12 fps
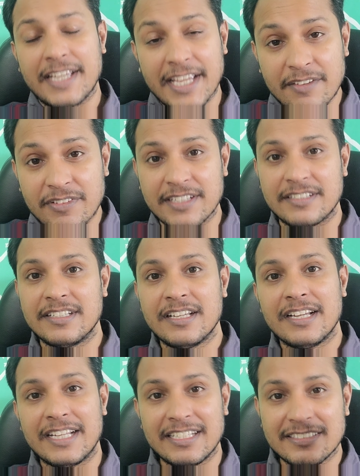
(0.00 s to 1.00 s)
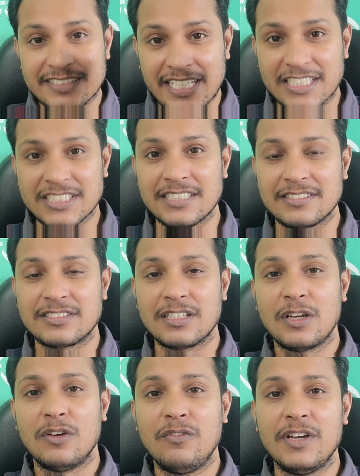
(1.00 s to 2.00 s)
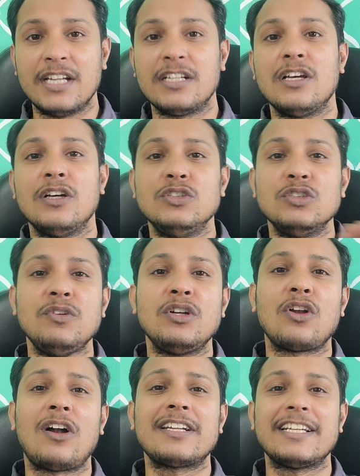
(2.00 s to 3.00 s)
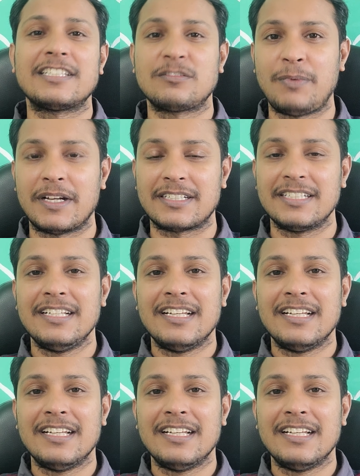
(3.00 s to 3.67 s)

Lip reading: Even in sections where you will not expect